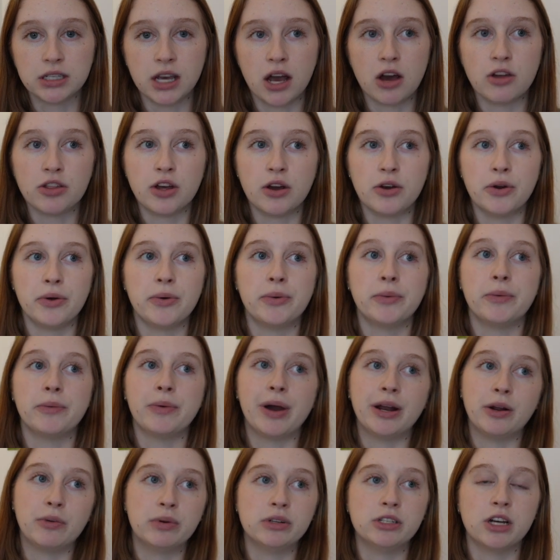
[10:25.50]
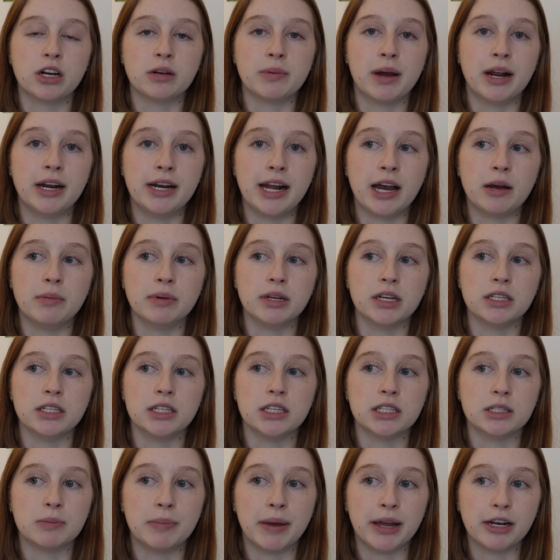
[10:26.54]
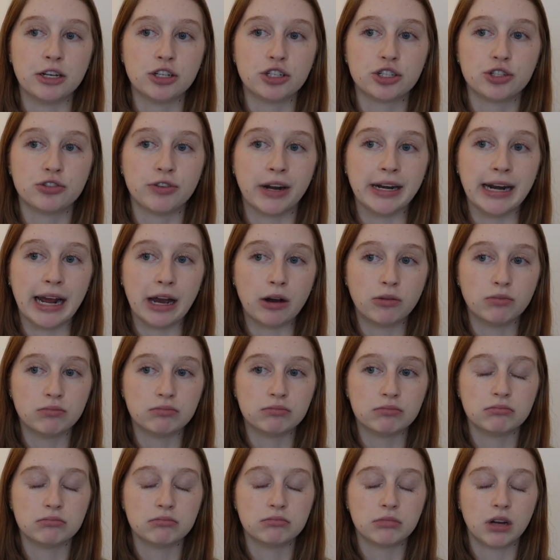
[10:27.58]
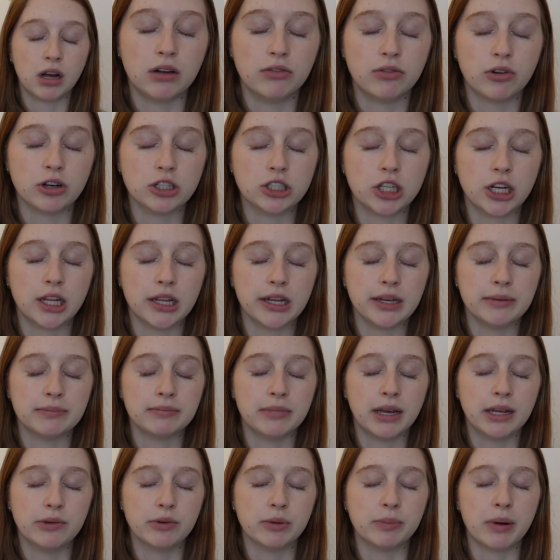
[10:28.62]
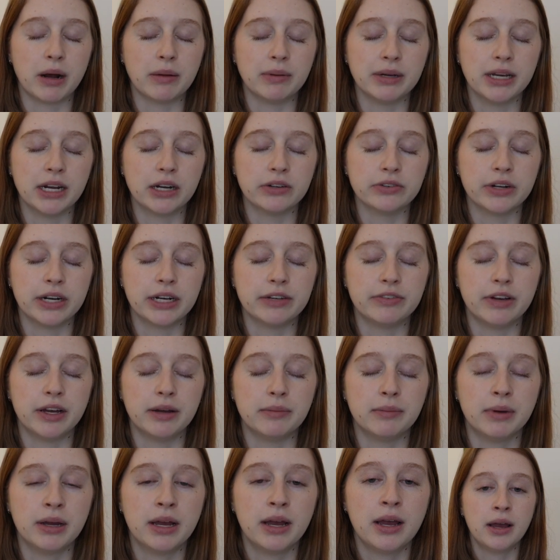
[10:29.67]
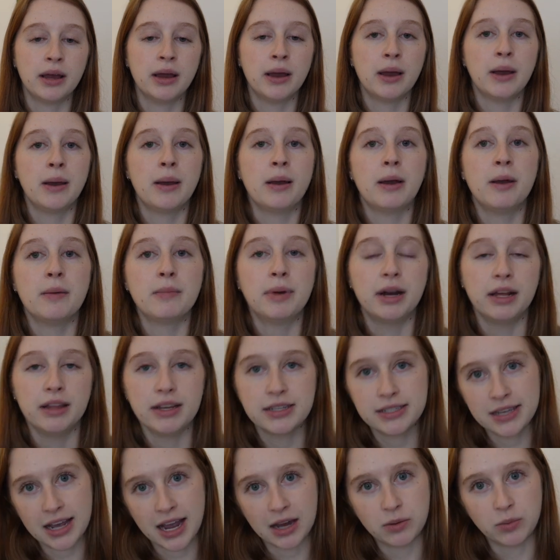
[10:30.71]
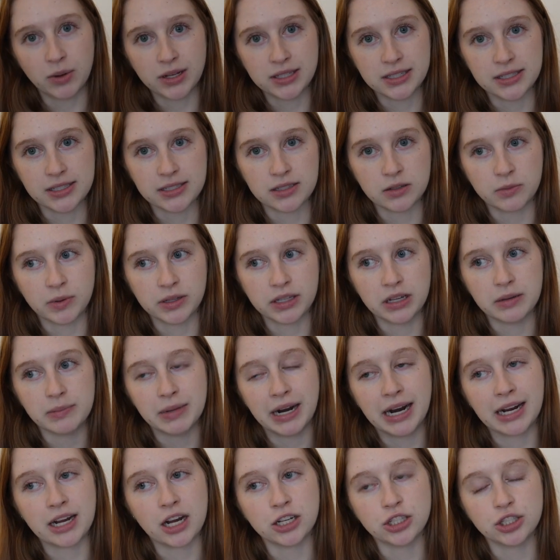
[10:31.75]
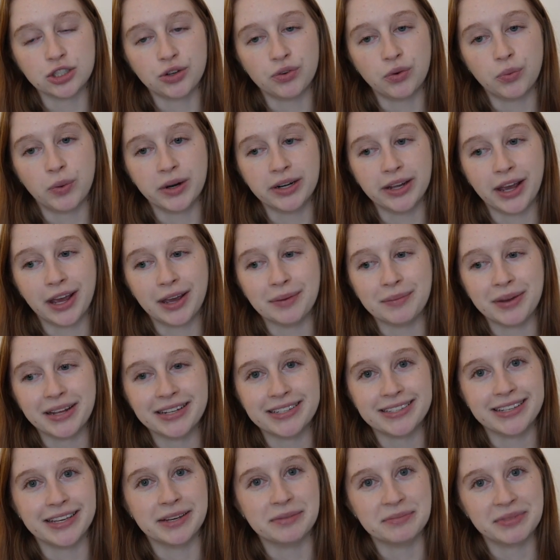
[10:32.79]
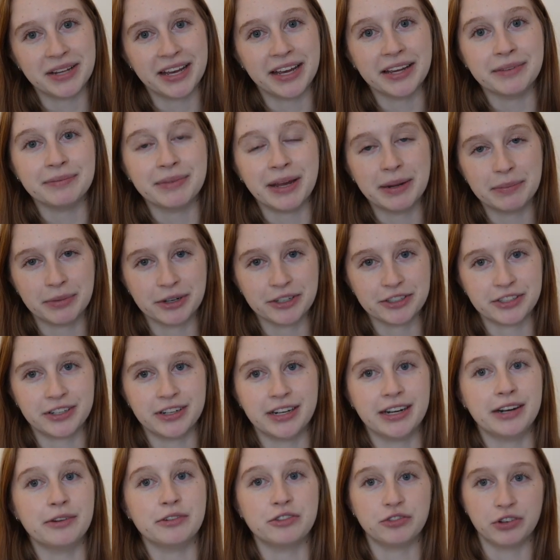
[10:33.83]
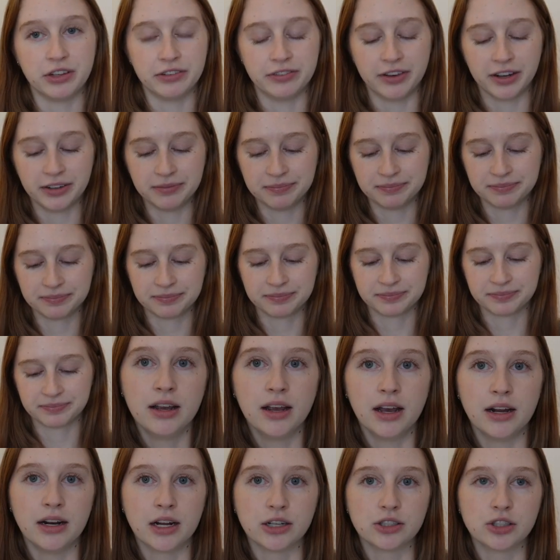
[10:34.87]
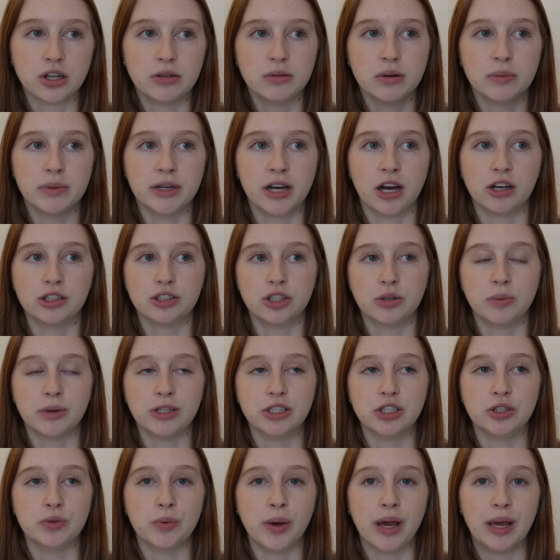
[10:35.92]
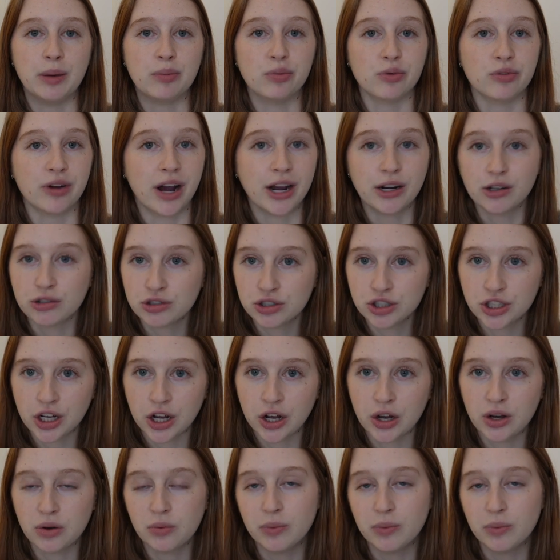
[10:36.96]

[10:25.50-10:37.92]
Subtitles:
although I don't want to talk about it now because he's benched right now, unfortunately. And we're probably getting rid of him. But at least I had one season with him and I got to go to one game and see him play in person and it was really fun. In October, we also went to a bridal show.